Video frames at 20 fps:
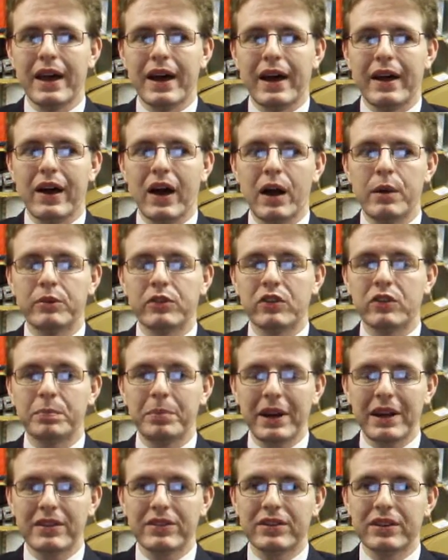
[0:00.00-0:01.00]
I'm
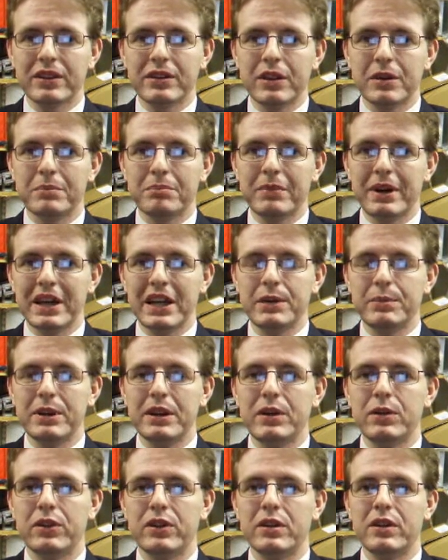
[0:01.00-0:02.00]
suspecting that
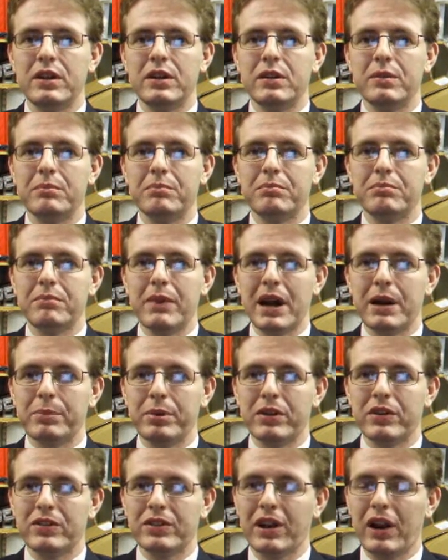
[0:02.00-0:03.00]
maybe the map
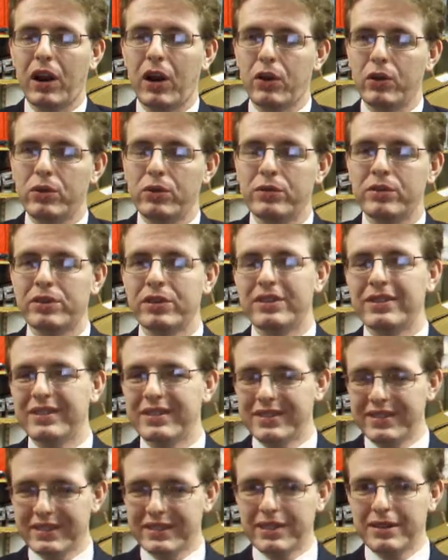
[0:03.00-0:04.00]
has
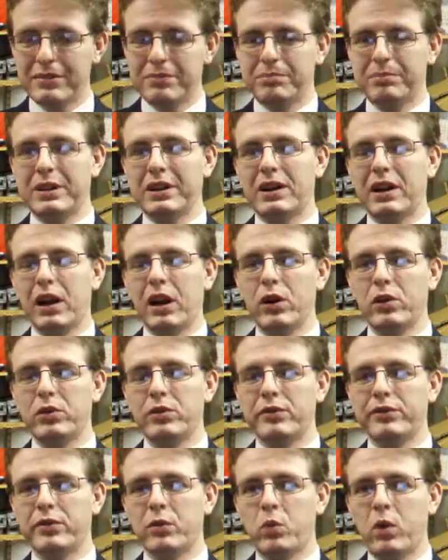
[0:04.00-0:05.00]
been
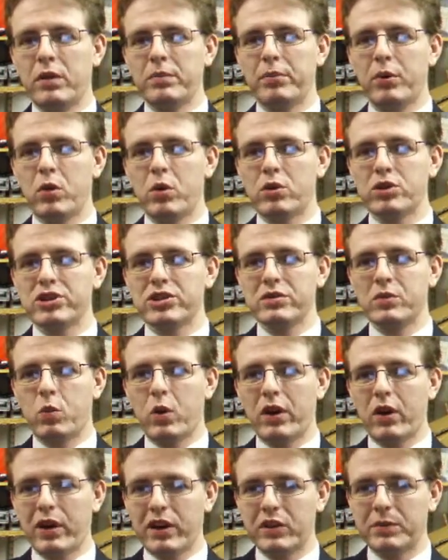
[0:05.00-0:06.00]
cloned from one portion, one
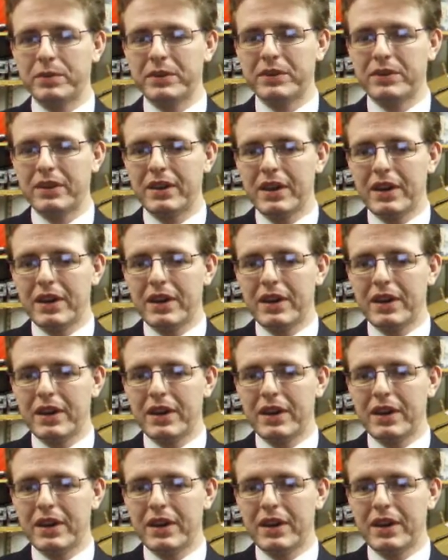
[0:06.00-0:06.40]
island's been